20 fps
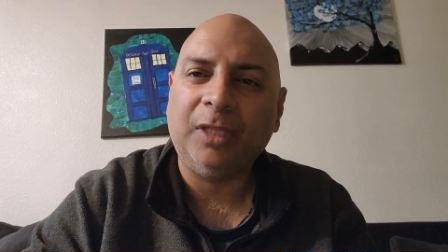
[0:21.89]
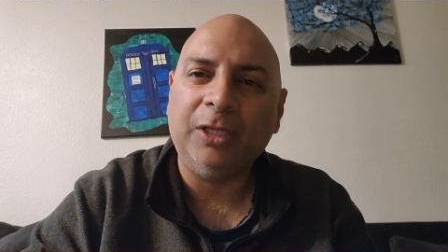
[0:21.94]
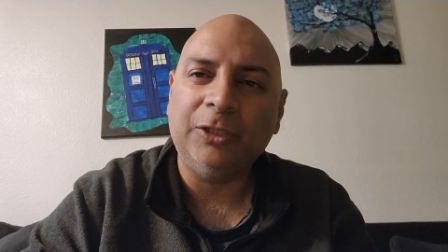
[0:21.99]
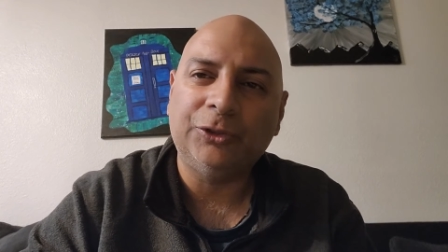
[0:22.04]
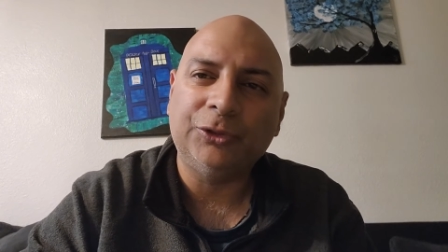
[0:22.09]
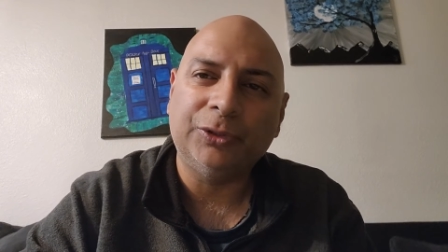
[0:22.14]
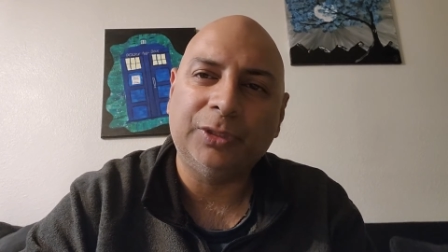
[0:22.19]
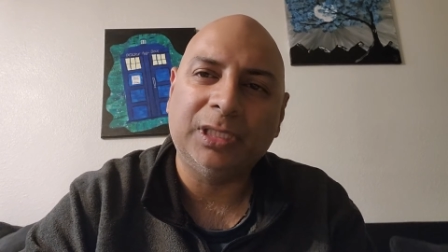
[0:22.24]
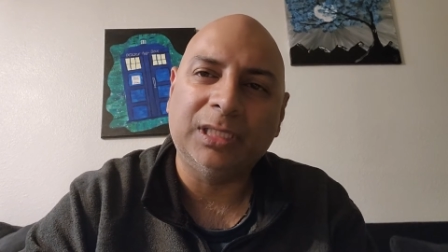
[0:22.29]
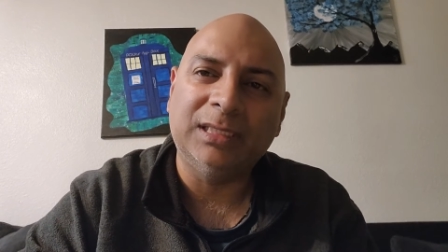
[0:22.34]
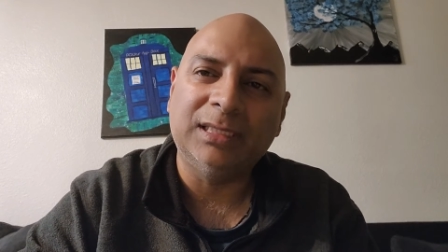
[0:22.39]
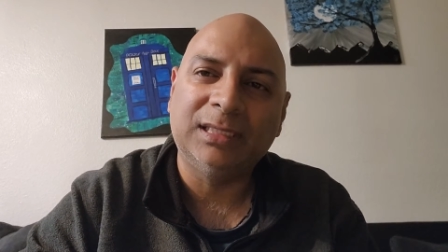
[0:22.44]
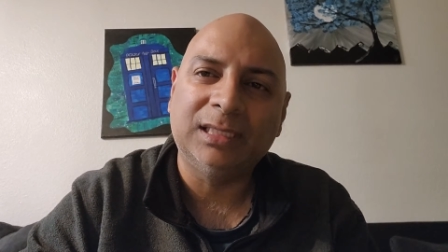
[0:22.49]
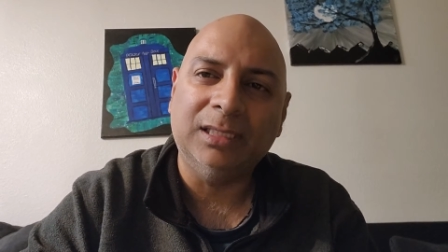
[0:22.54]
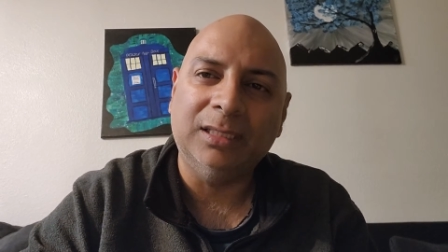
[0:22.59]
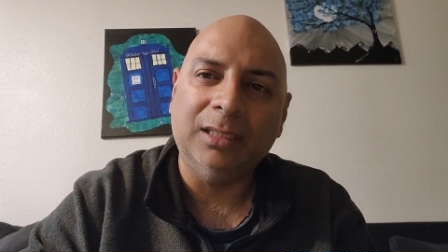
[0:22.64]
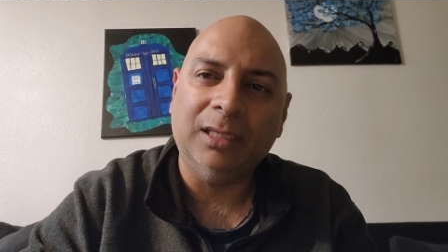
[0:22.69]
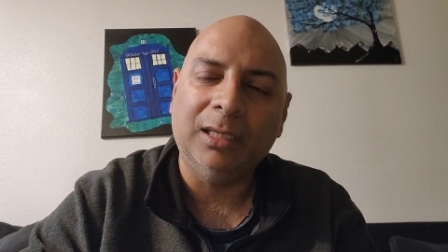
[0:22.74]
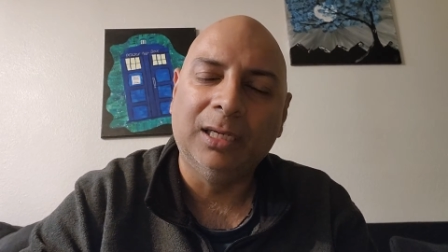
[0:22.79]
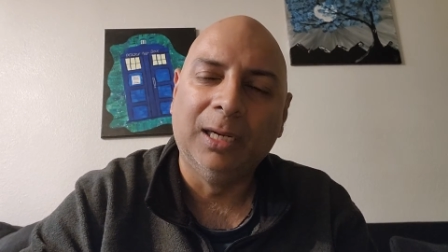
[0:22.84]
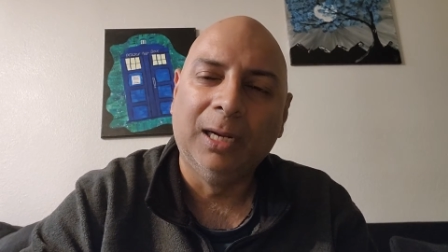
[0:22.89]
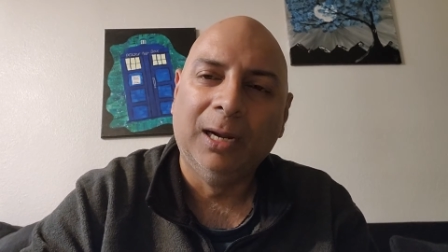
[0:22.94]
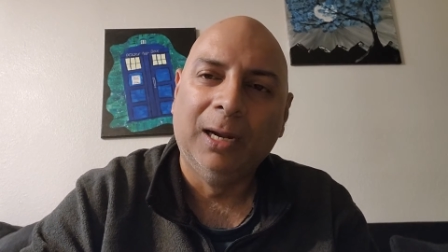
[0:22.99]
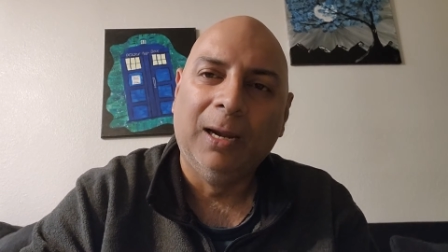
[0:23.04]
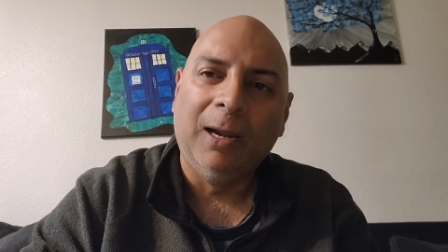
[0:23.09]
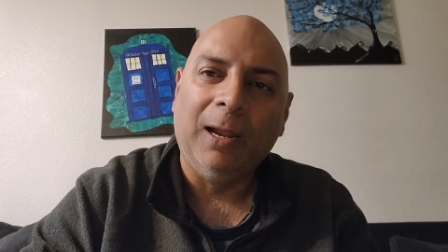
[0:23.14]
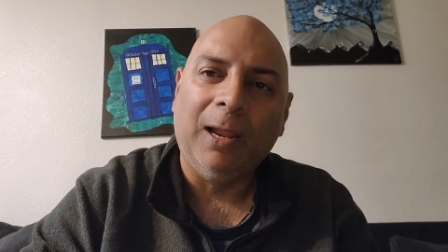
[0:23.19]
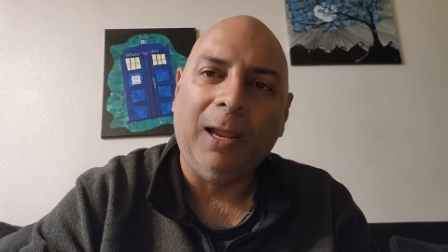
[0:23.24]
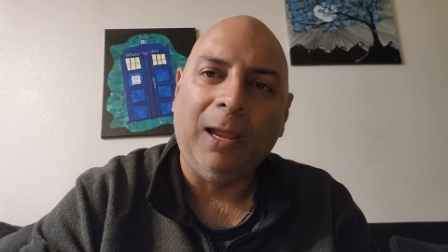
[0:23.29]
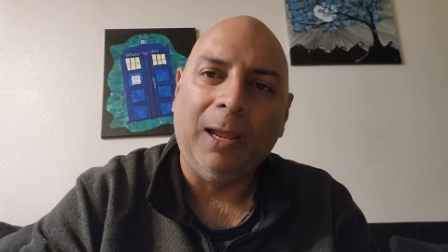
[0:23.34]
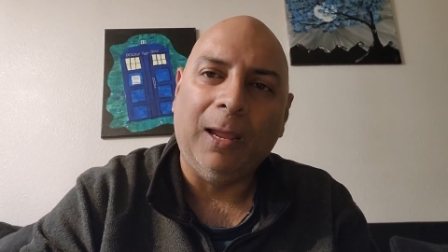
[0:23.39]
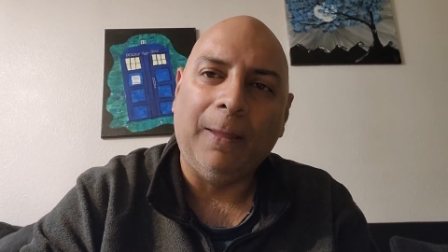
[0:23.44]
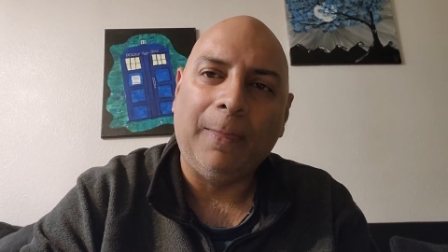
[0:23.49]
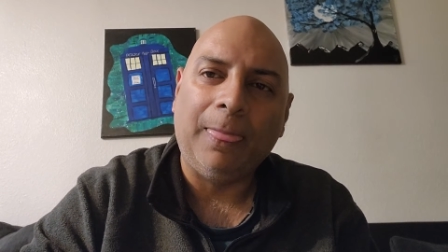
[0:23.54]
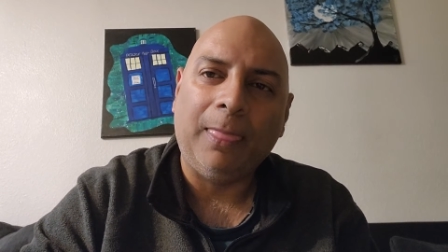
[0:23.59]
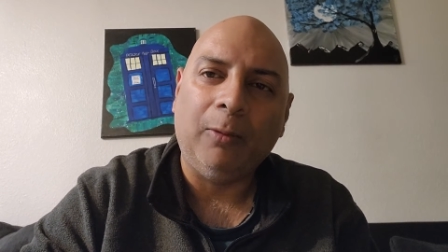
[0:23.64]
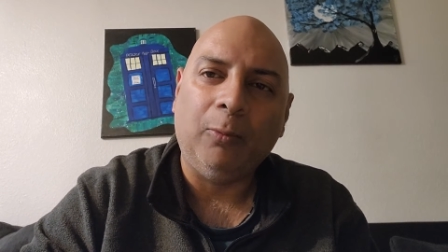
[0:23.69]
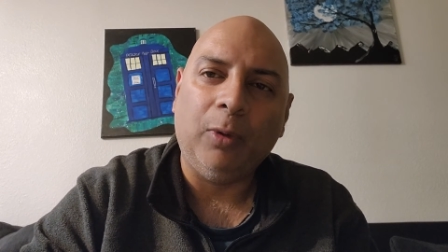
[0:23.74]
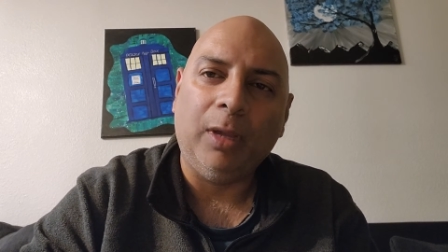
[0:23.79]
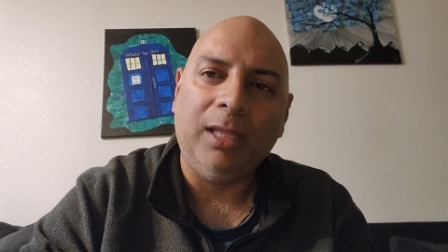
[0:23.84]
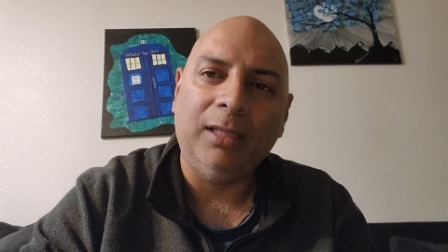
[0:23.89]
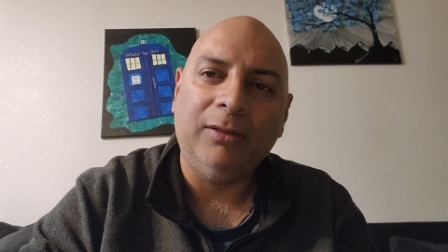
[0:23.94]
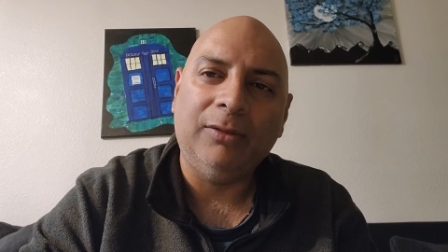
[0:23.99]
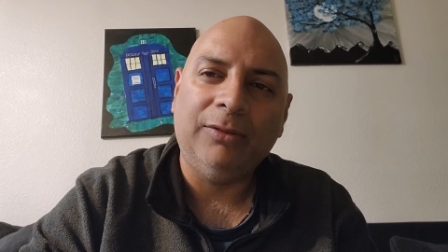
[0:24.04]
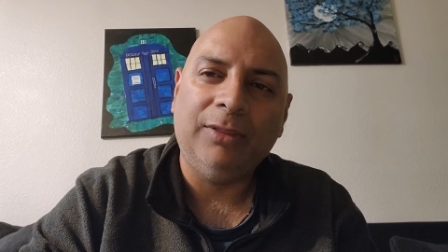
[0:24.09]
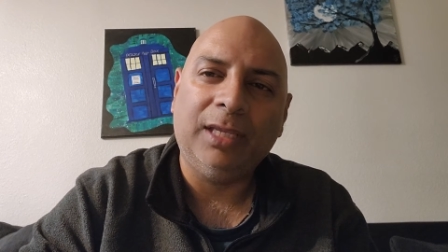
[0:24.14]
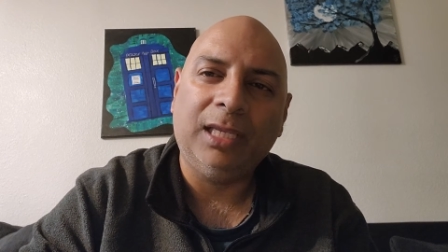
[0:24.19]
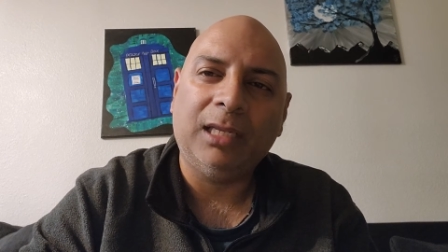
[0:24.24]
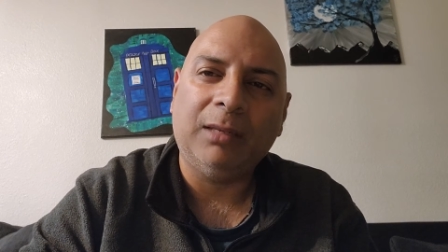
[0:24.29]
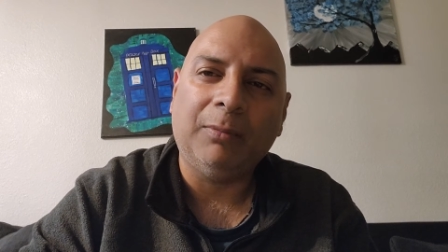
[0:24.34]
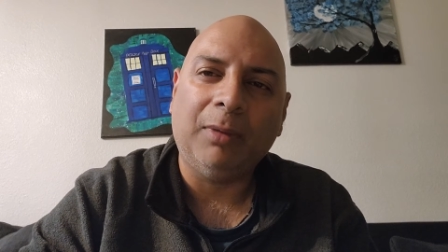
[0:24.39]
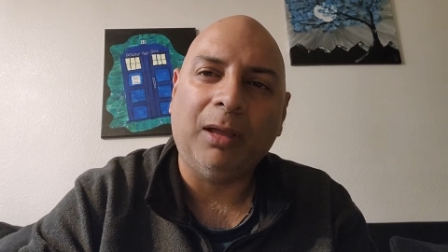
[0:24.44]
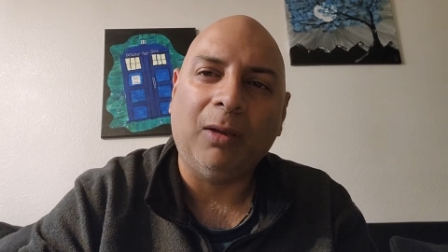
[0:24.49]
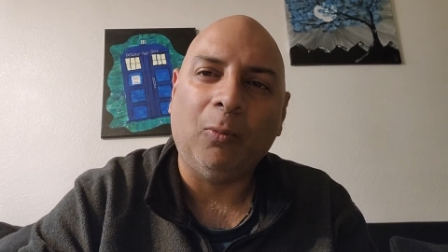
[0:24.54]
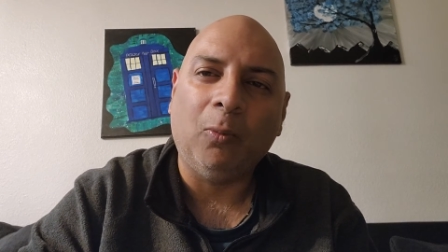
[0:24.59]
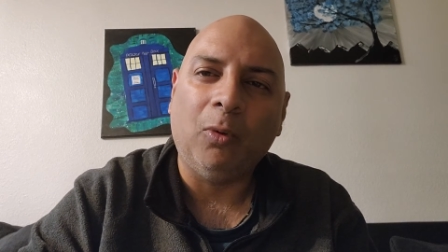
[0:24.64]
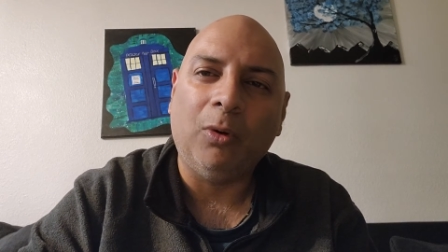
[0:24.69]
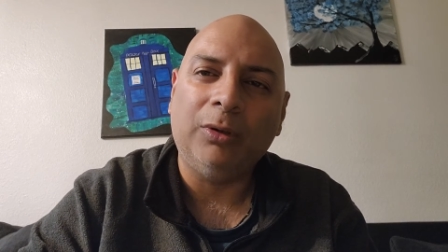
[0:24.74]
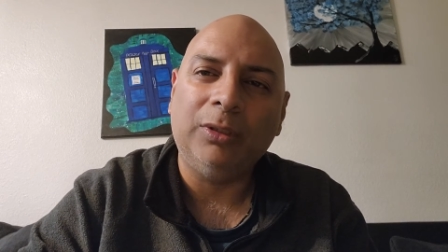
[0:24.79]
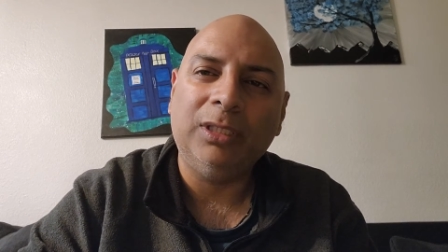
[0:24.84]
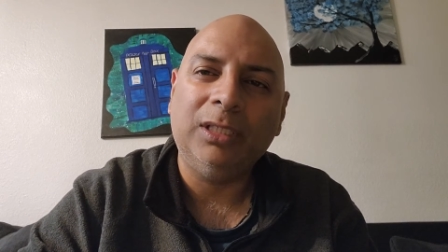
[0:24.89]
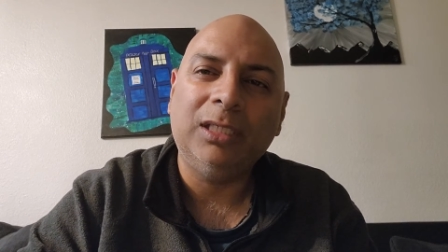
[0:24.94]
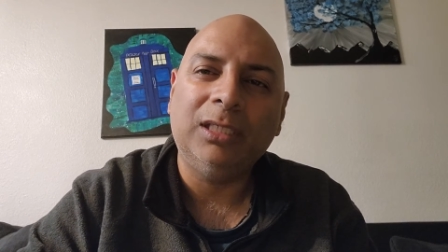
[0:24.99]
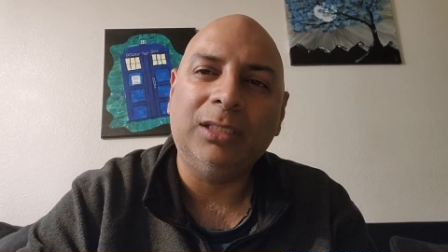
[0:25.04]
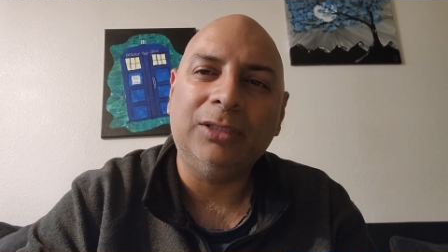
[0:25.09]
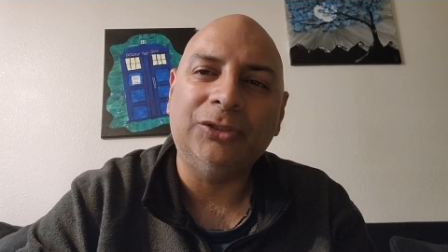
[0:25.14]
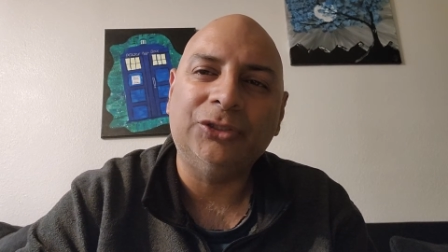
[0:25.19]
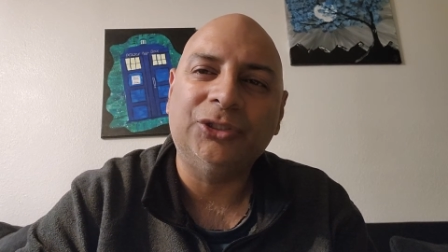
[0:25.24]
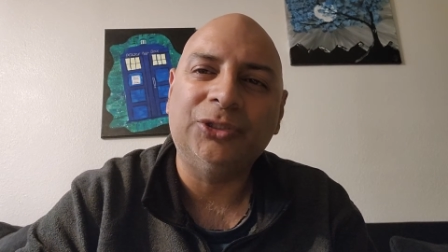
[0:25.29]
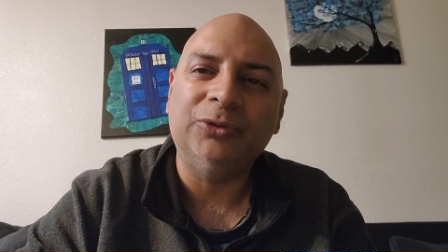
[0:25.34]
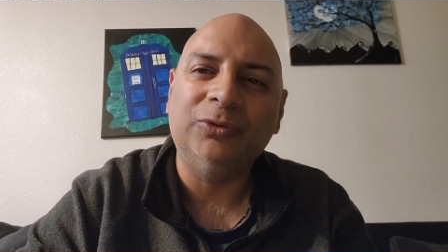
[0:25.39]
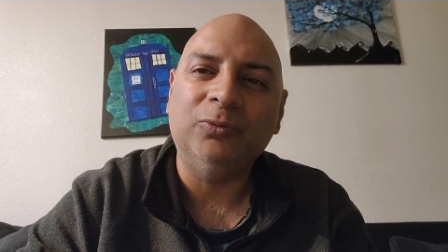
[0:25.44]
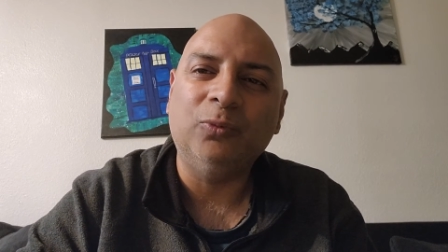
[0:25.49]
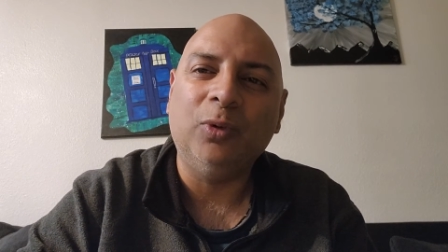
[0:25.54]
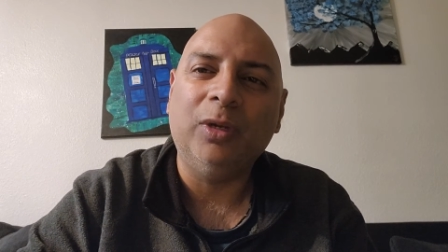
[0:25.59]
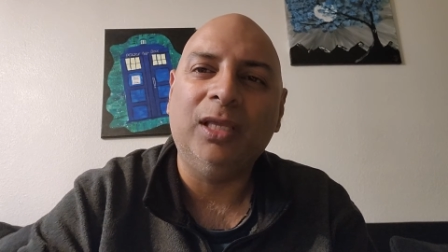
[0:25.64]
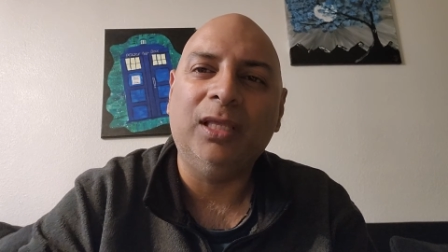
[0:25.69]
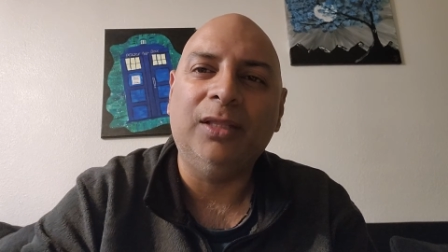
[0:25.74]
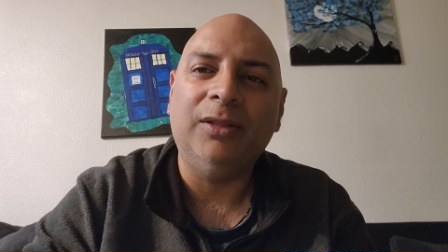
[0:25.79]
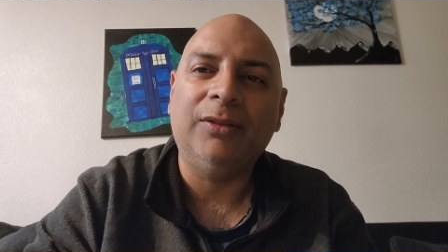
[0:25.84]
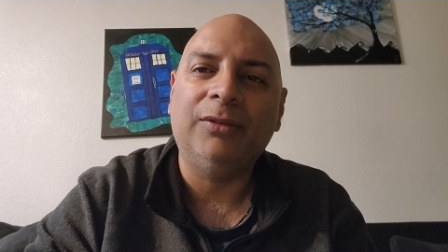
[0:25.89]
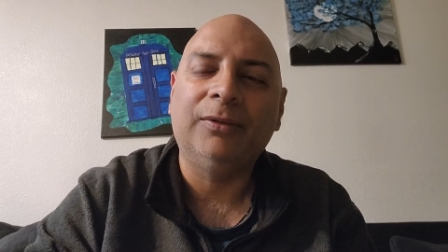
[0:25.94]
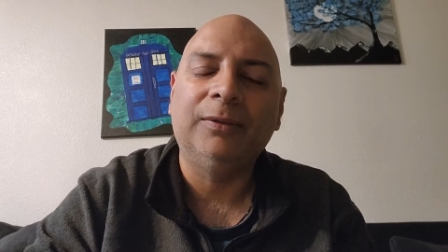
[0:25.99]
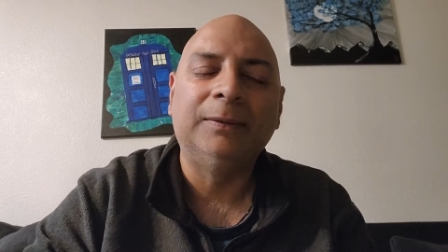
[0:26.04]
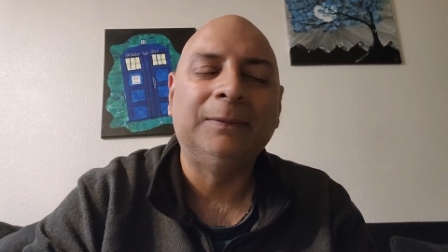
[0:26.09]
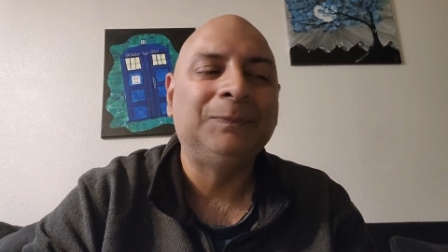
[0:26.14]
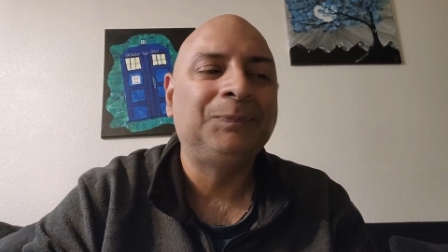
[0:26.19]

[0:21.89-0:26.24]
you should consider um, when thinking about what you're going to shoot with